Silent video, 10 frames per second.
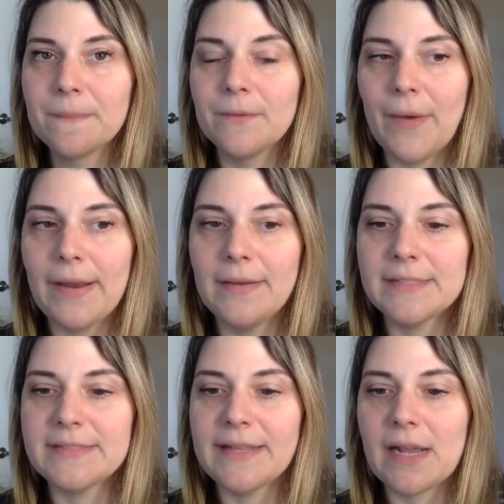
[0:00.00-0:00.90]
Right?
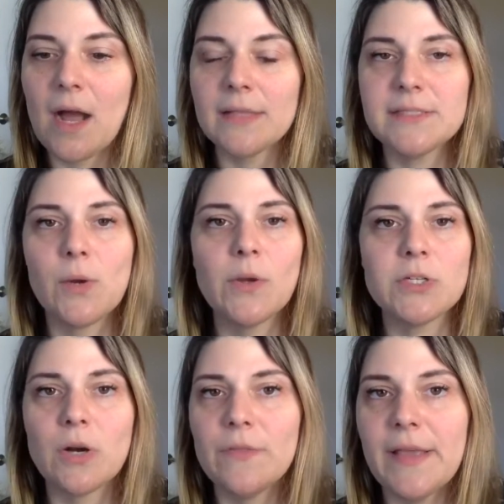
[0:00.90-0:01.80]
Isn't that a constant
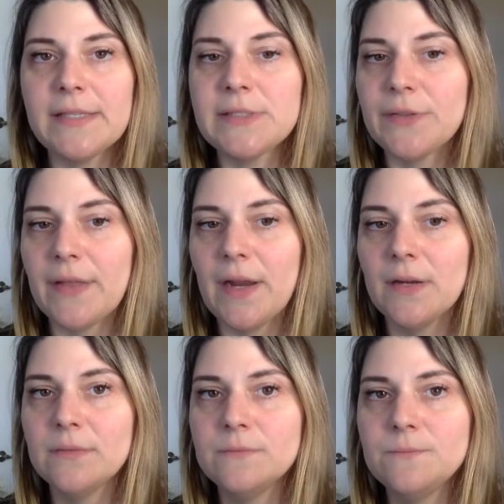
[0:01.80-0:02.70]
question? Are they still there?